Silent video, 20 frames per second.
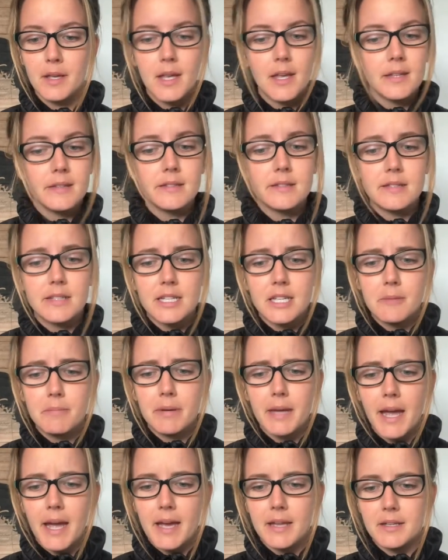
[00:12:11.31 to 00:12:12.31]
Steep
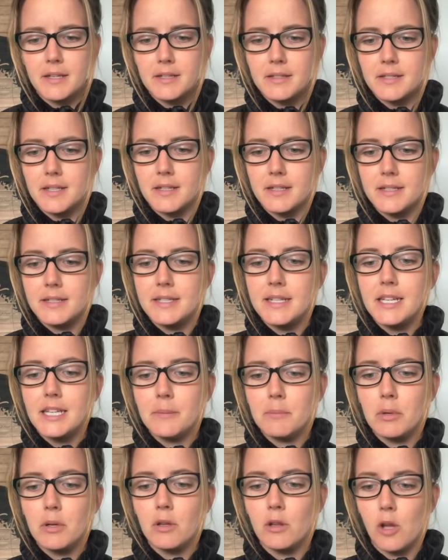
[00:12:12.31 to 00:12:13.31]
canyons and
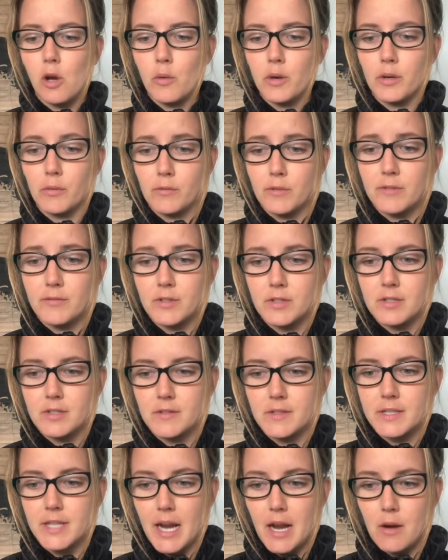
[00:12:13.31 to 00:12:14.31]
deep, glowing rivers of
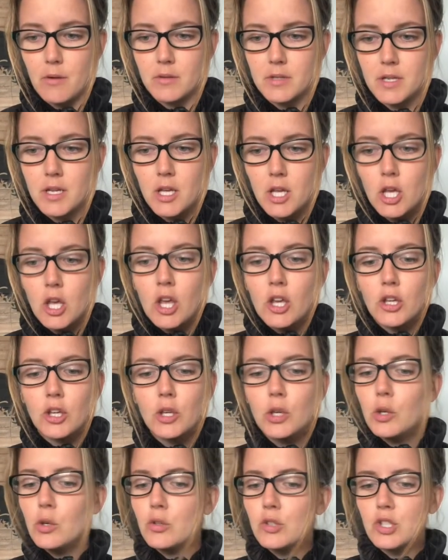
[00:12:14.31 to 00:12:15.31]
sound.
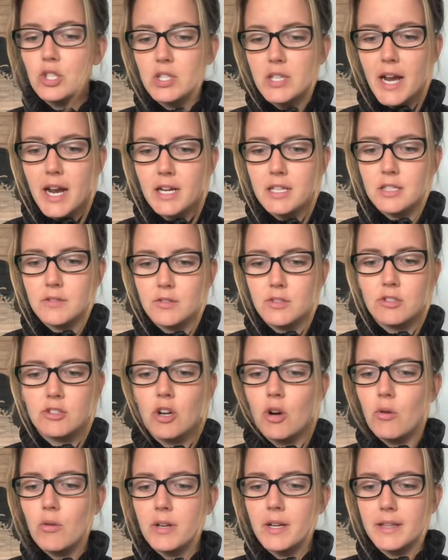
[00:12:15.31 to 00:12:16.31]
Huge stacks of
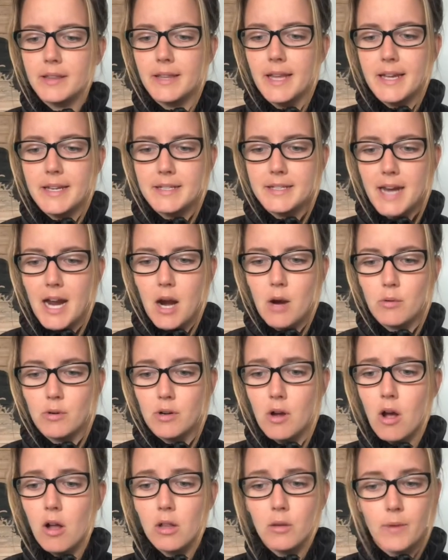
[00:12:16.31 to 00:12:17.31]
stone and light towered
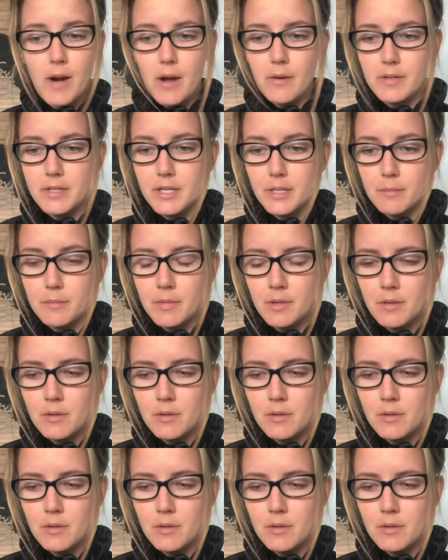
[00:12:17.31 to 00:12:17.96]
all around him.